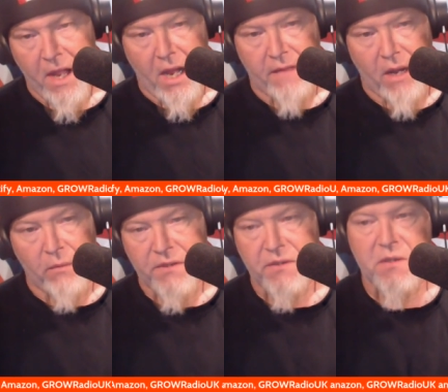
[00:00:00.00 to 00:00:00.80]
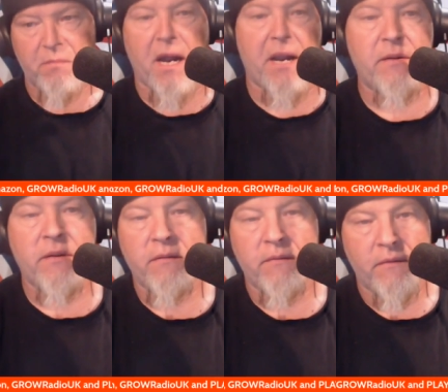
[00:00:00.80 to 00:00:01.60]
and that was
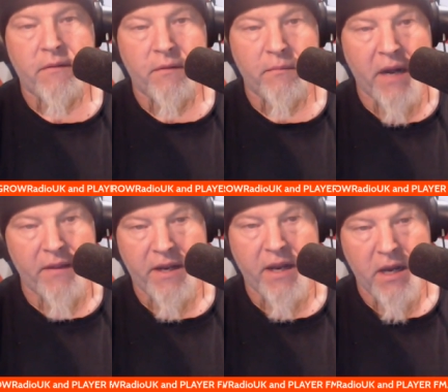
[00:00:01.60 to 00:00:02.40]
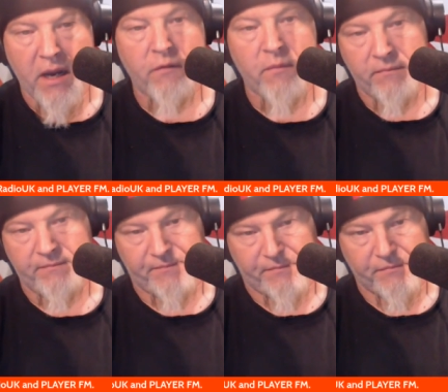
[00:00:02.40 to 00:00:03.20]
inspired by the Canadian government.
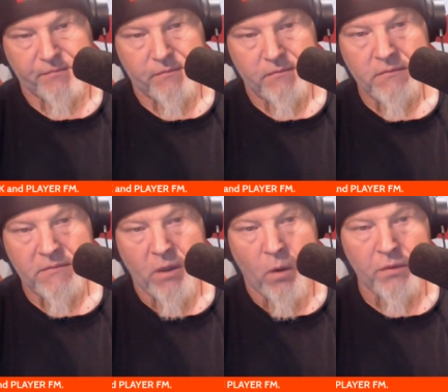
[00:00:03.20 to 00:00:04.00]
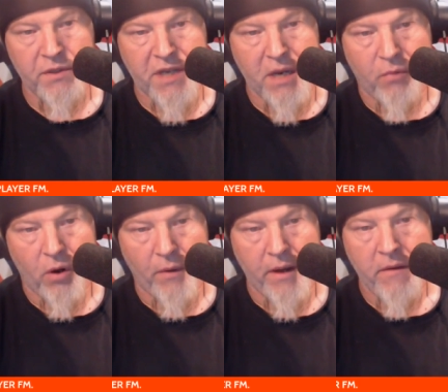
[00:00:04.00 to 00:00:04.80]
Well, we'll just keep
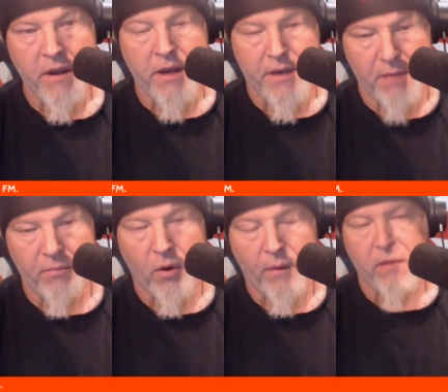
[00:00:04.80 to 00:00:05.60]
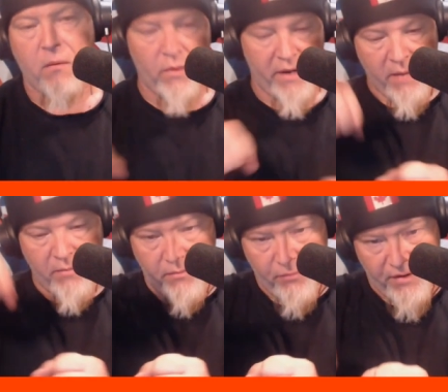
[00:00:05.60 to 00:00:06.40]
borrowing, keep borrowing. We'll
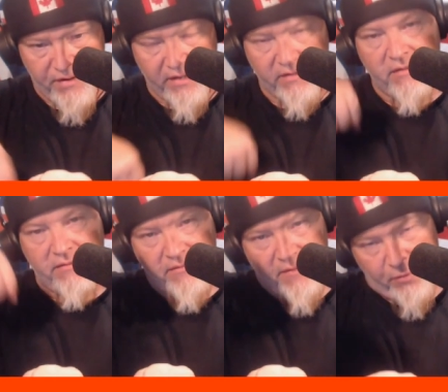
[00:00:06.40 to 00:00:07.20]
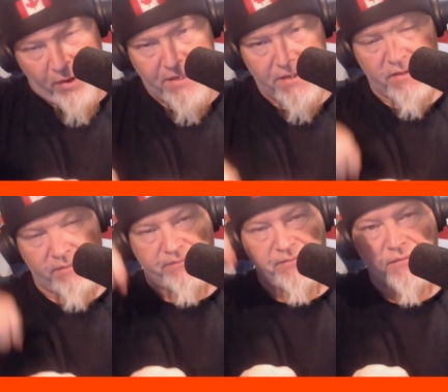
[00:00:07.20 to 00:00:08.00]
keep printing the press.
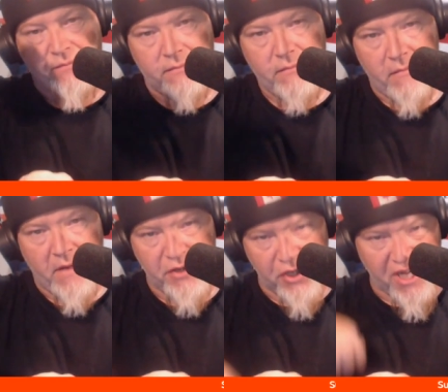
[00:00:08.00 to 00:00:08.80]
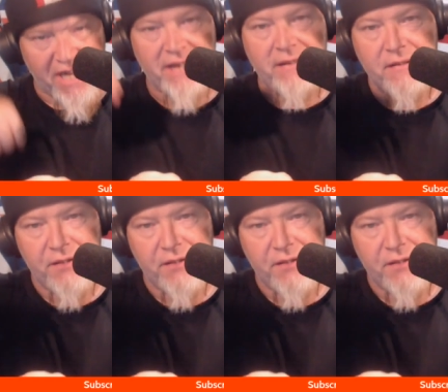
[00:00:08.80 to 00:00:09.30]
Cha-ching,